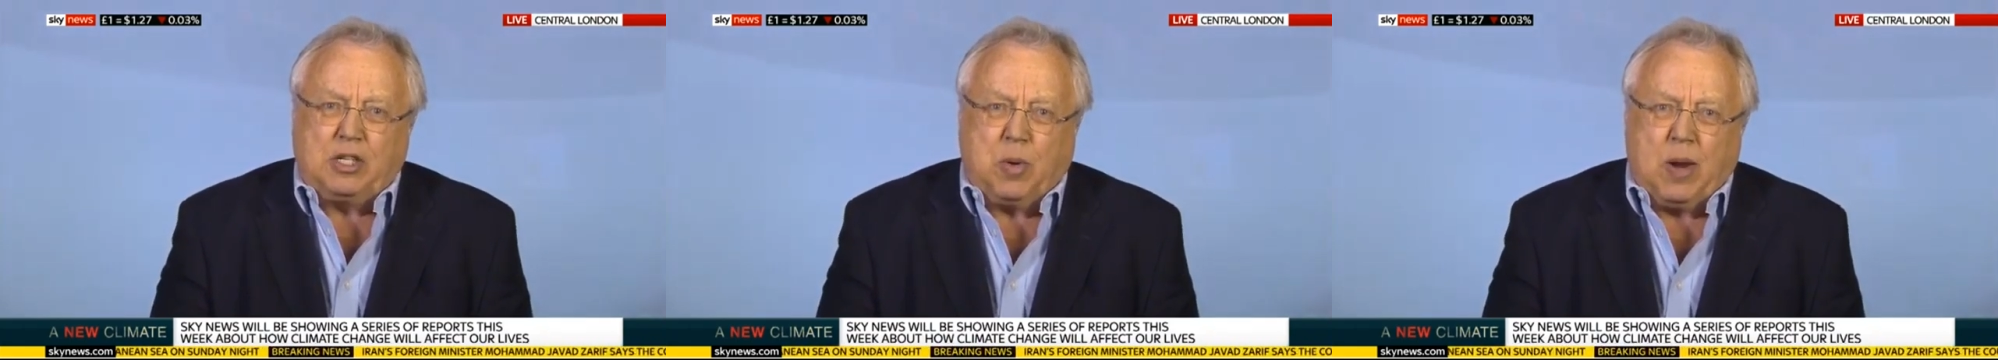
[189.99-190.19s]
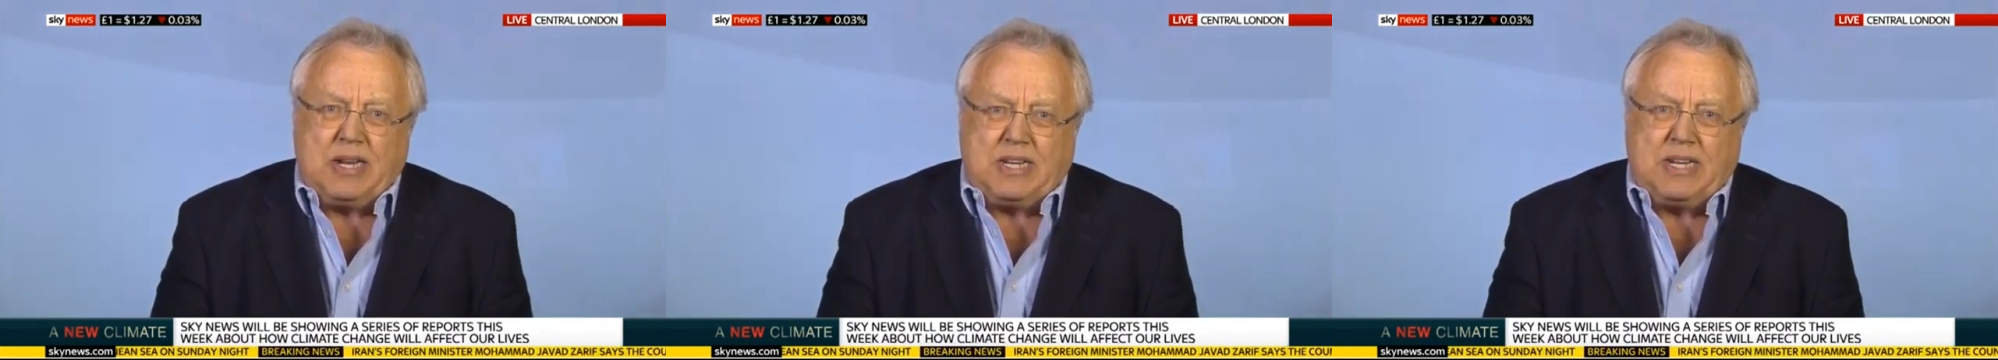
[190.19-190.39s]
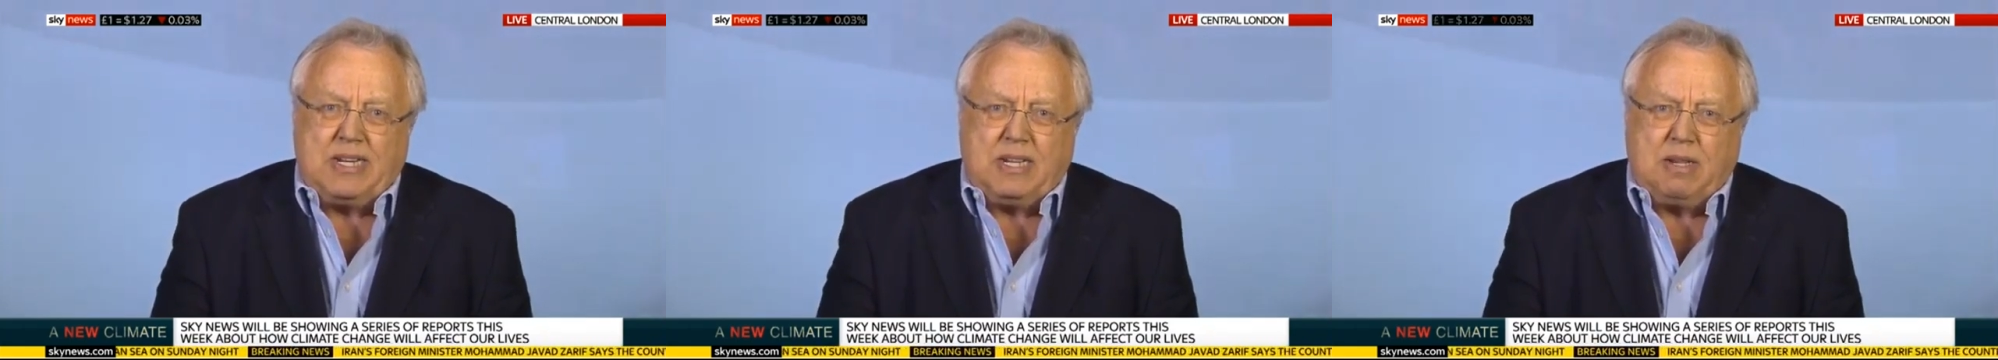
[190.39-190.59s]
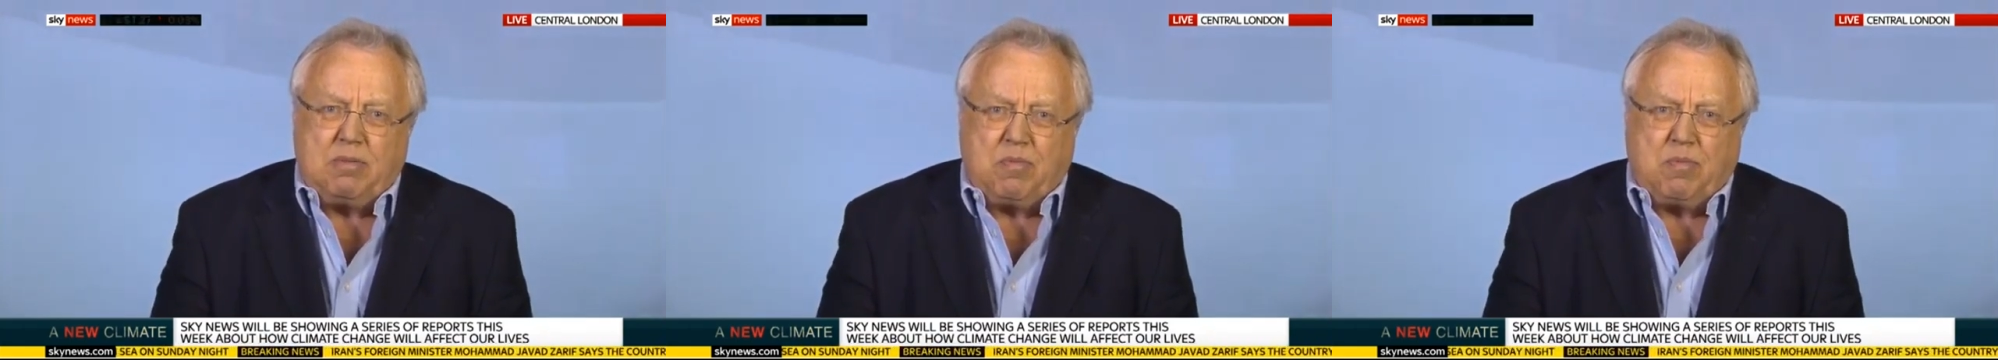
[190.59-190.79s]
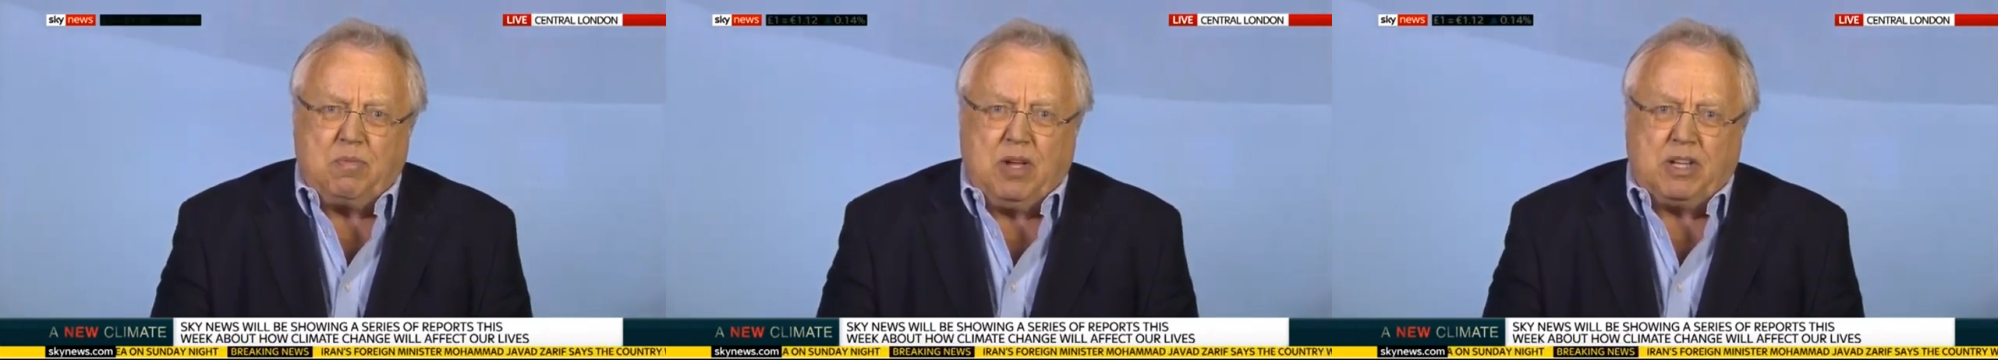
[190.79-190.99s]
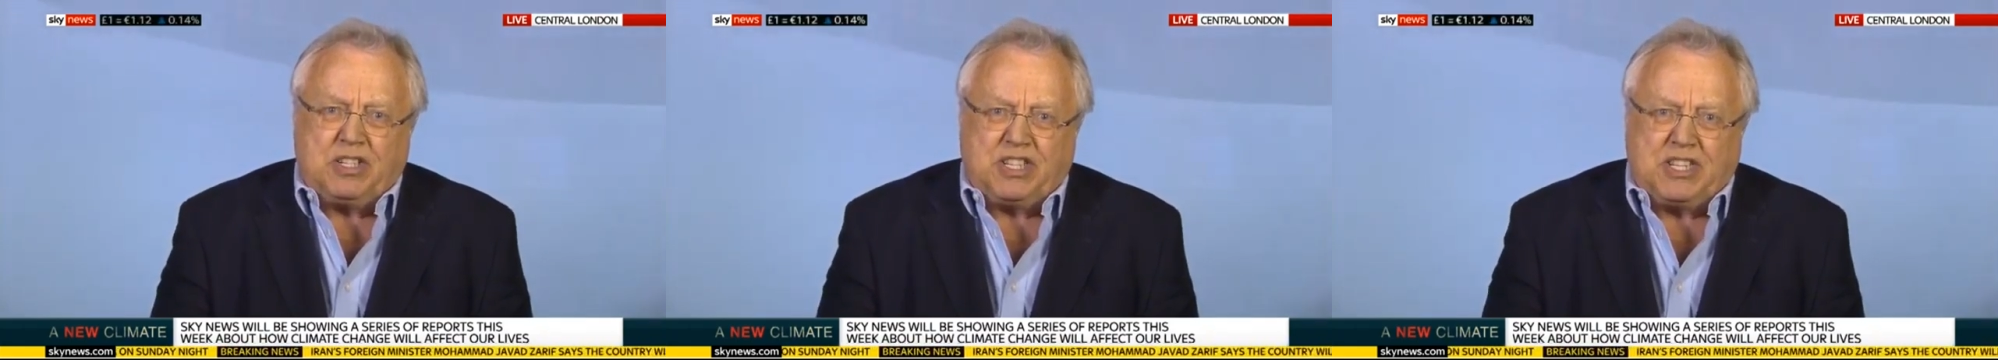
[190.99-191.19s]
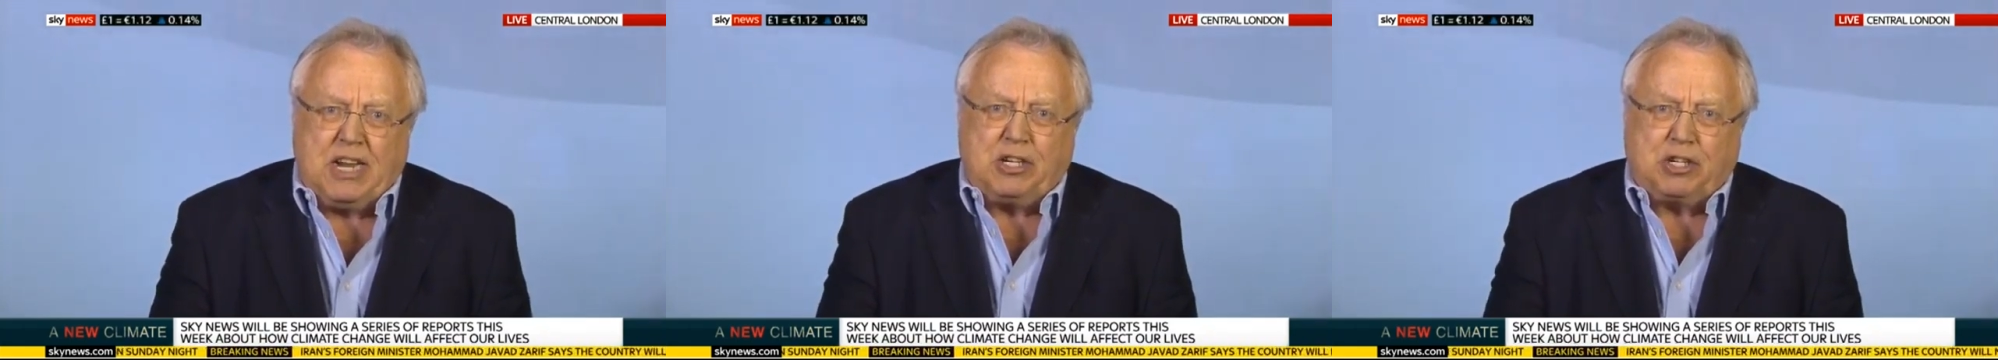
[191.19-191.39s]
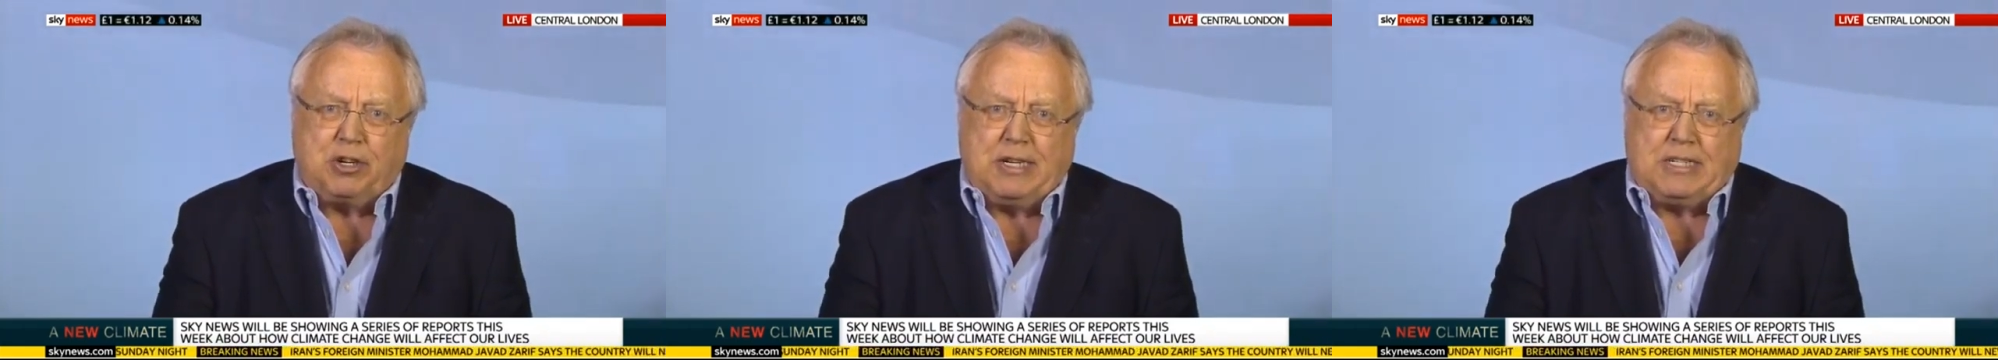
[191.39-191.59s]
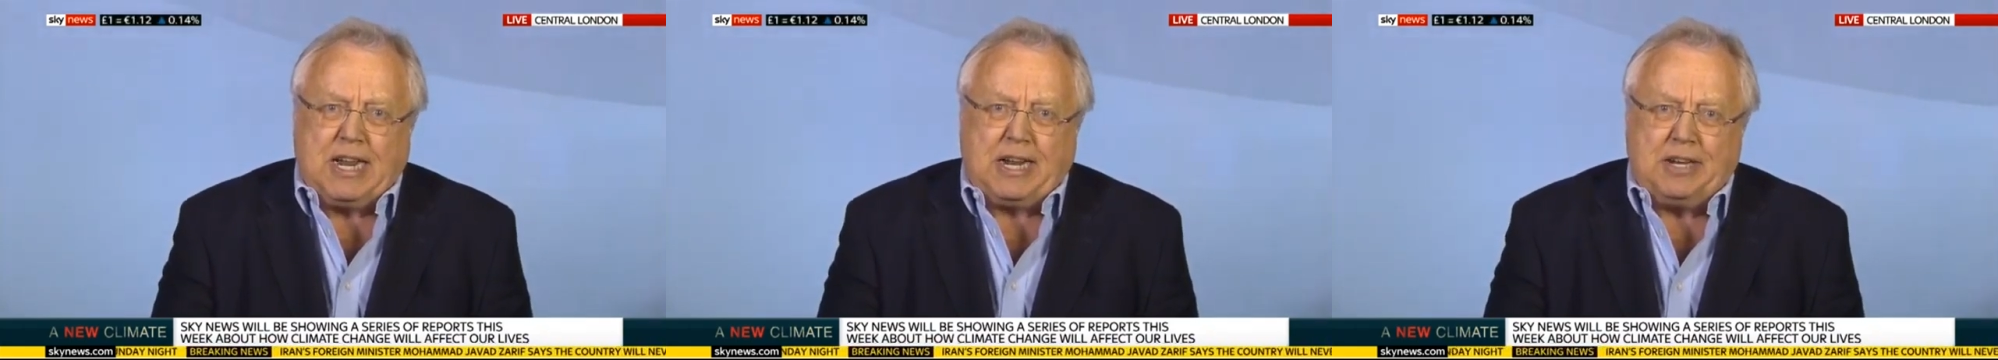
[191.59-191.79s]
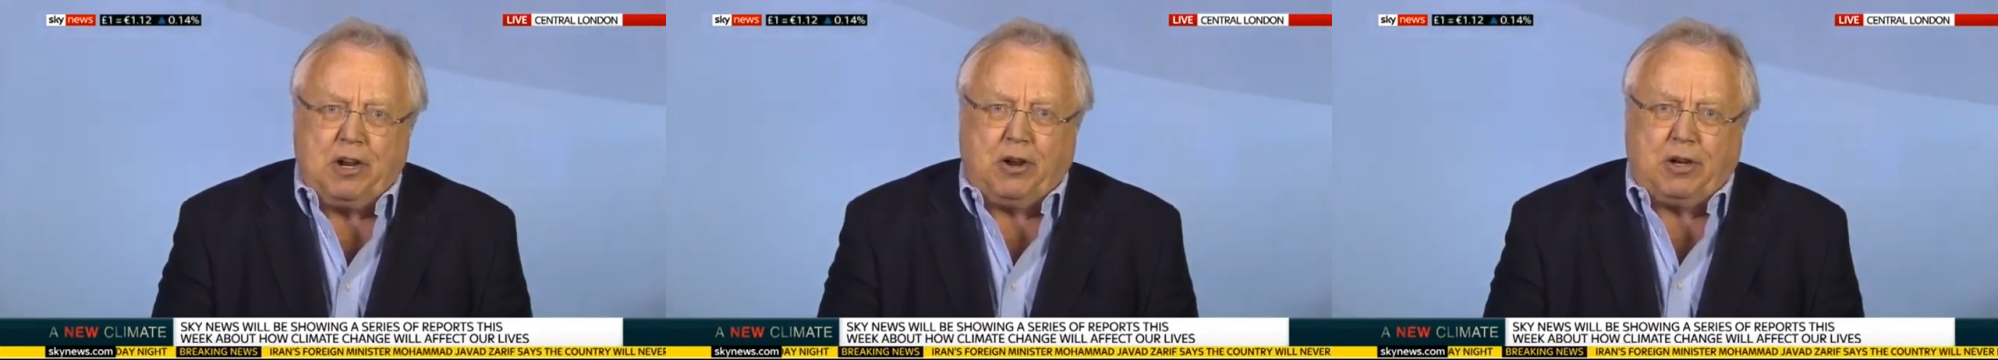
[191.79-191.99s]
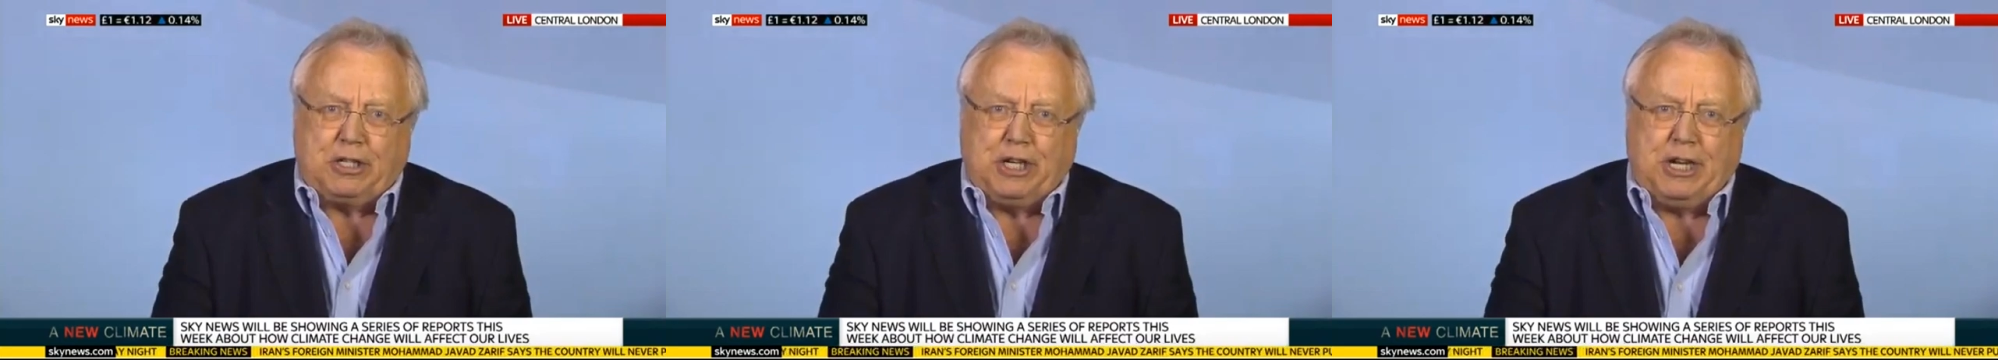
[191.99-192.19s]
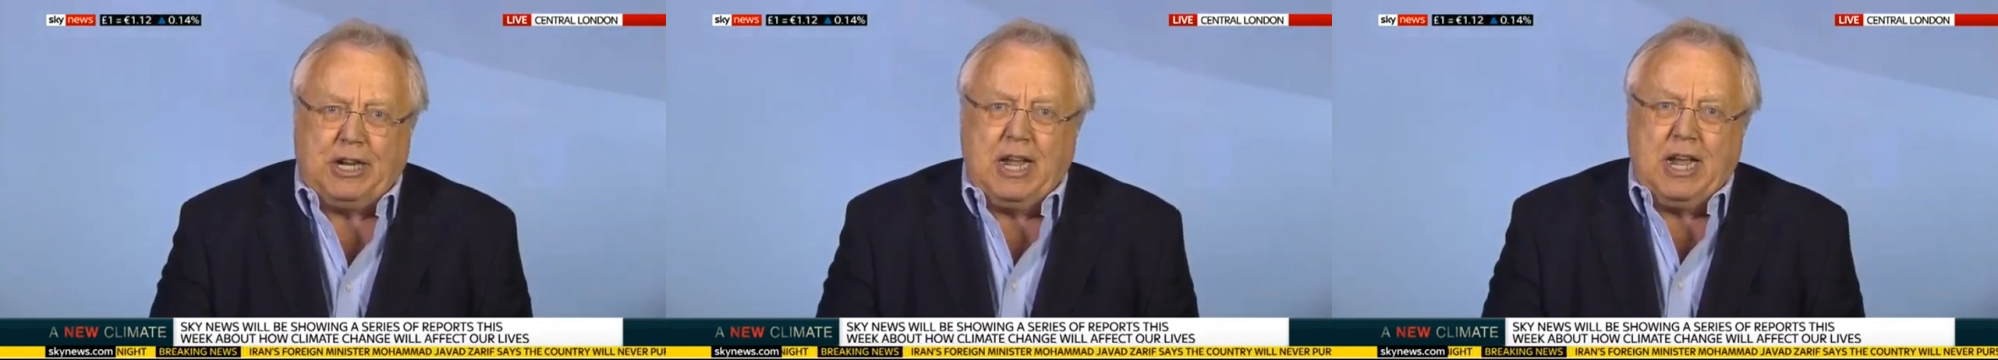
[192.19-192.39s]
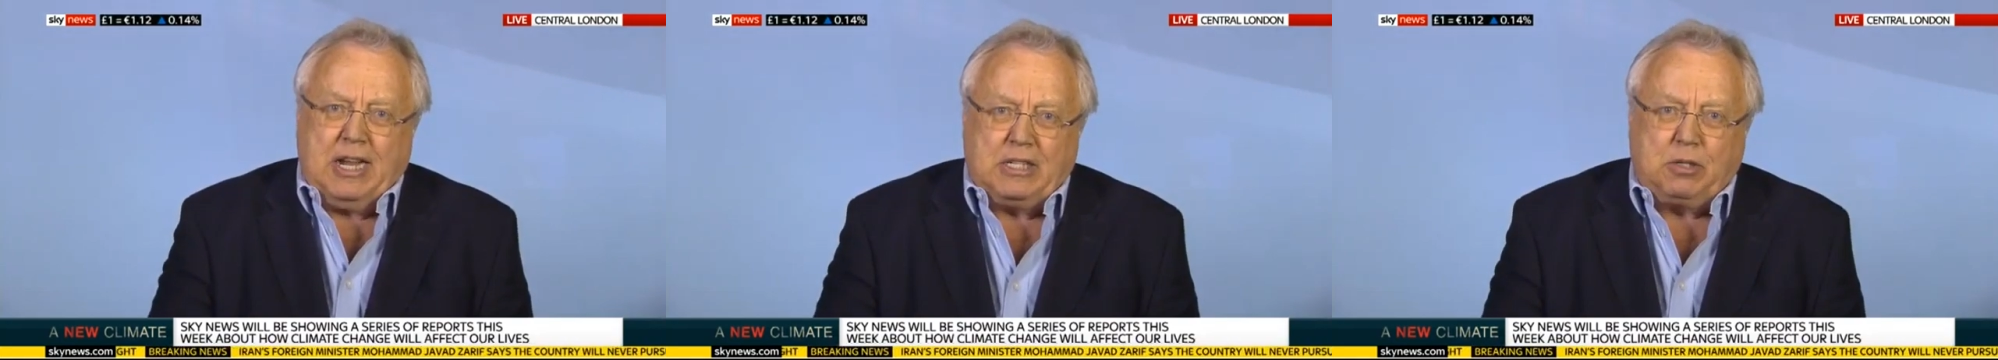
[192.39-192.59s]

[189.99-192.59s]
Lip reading: 20th century technology,